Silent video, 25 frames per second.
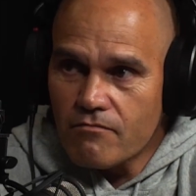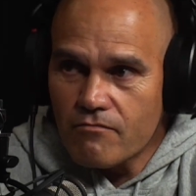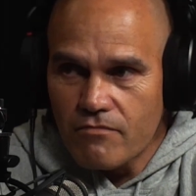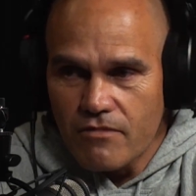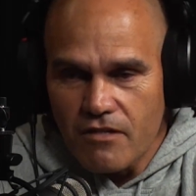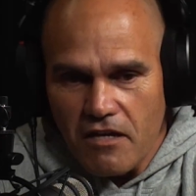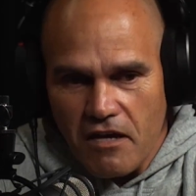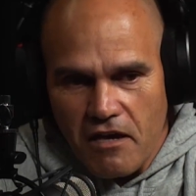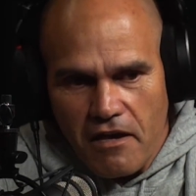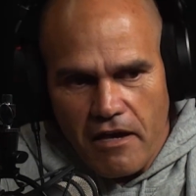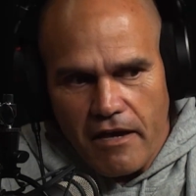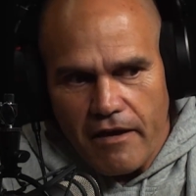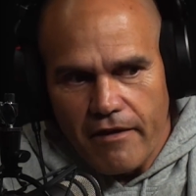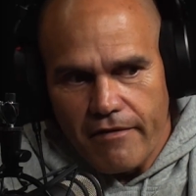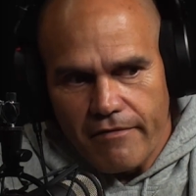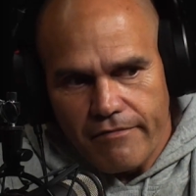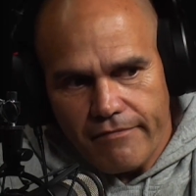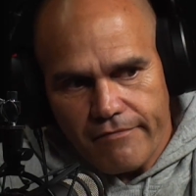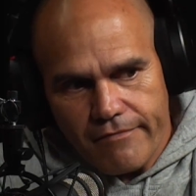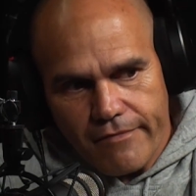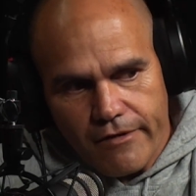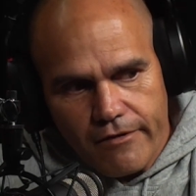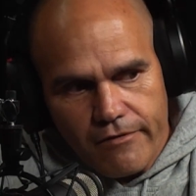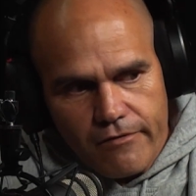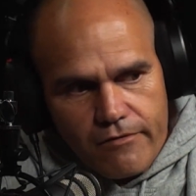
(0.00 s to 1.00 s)
Yeah,
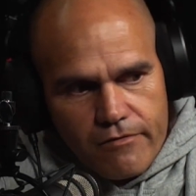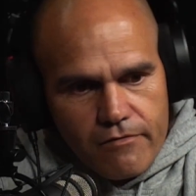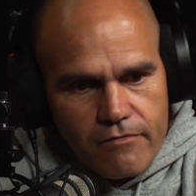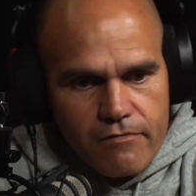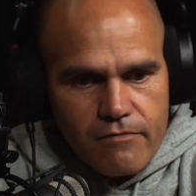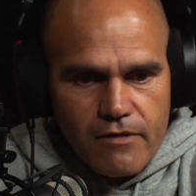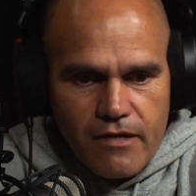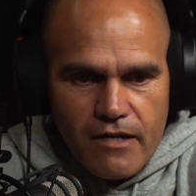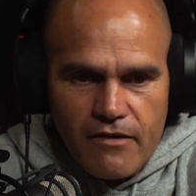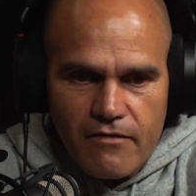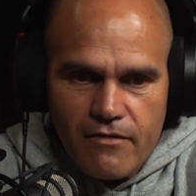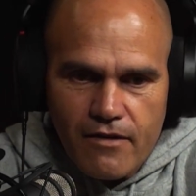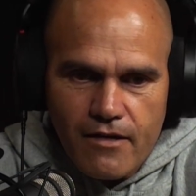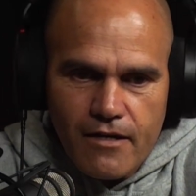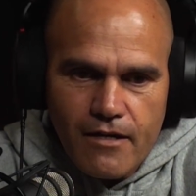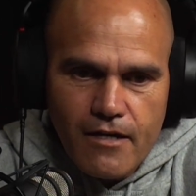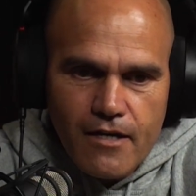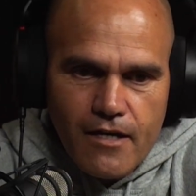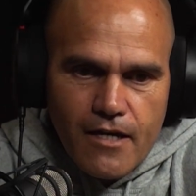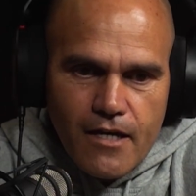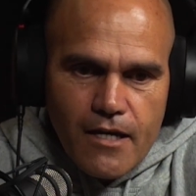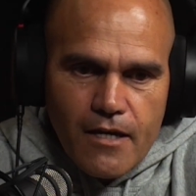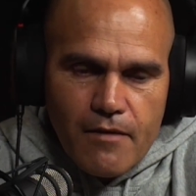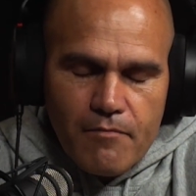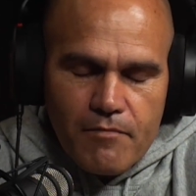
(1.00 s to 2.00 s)
cool, whatever.
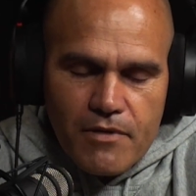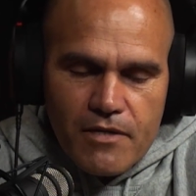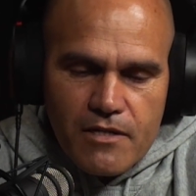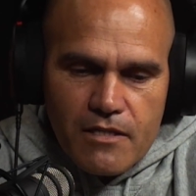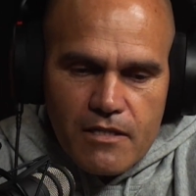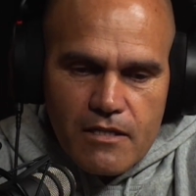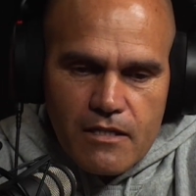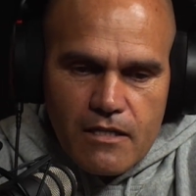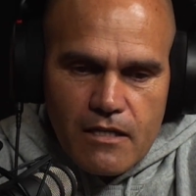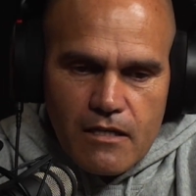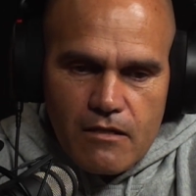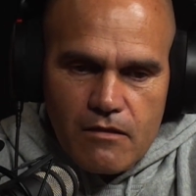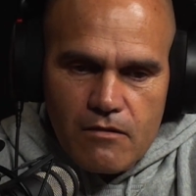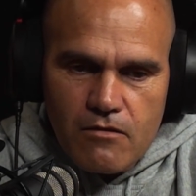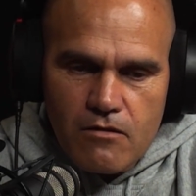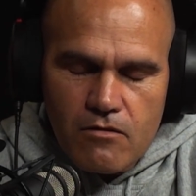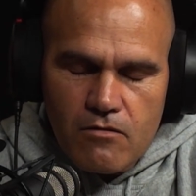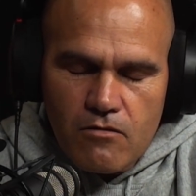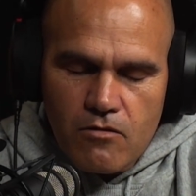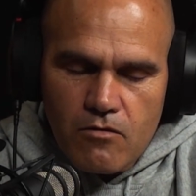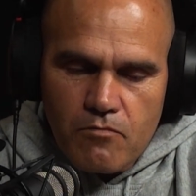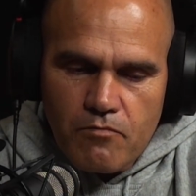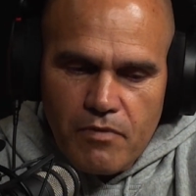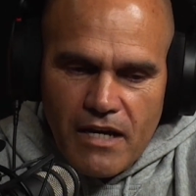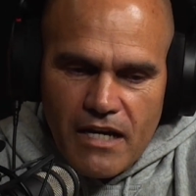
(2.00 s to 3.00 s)
But you
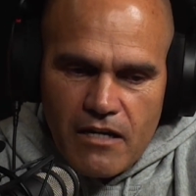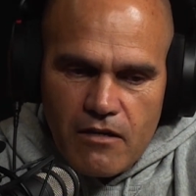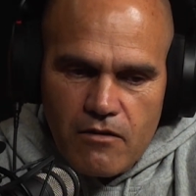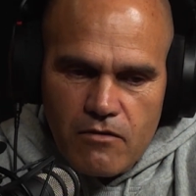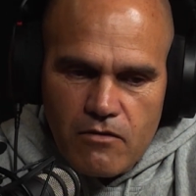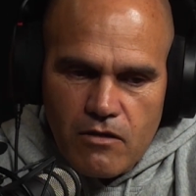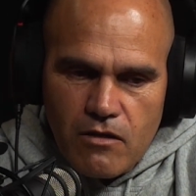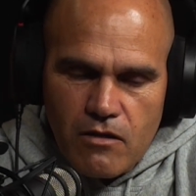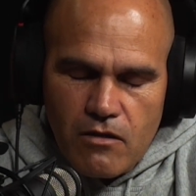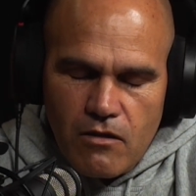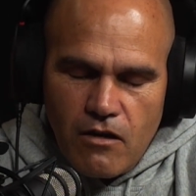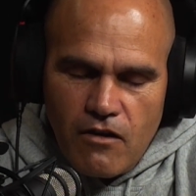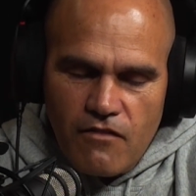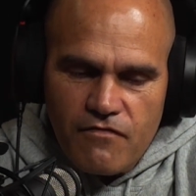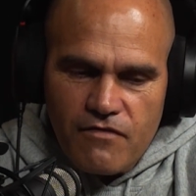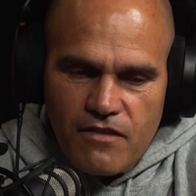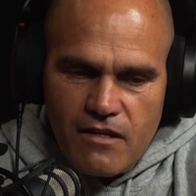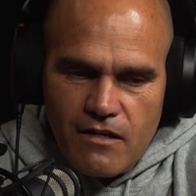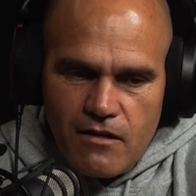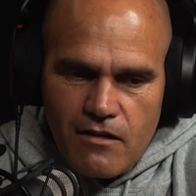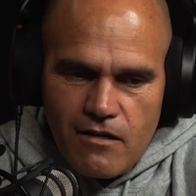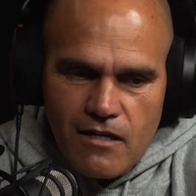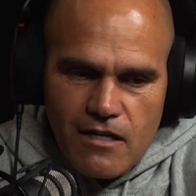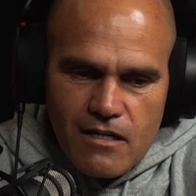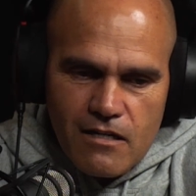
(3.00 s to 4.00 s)
look back on the life that
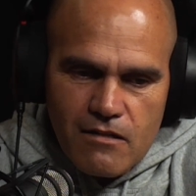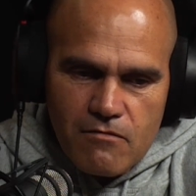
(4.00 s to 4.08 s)
I had.